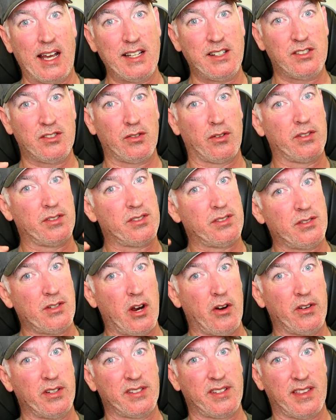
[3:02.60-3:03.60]
source
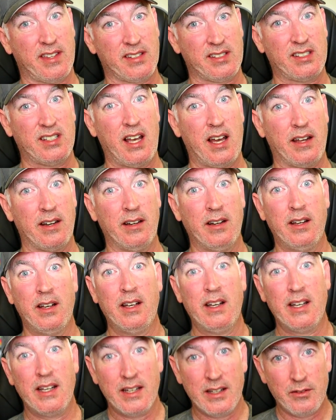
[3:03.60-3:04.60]
known as the sun
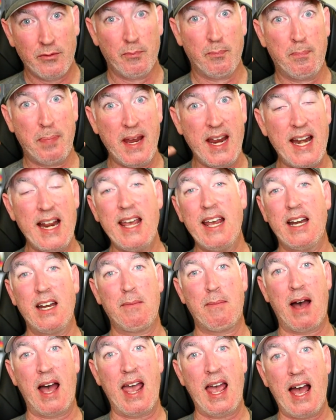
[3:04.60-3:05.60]
beating into
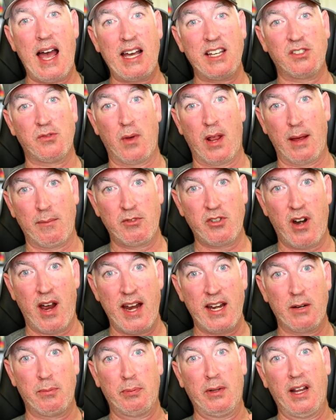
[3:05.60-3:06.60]
my eyes while I'm
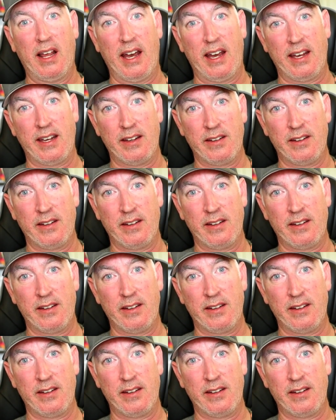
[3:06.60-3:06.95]
trying to play.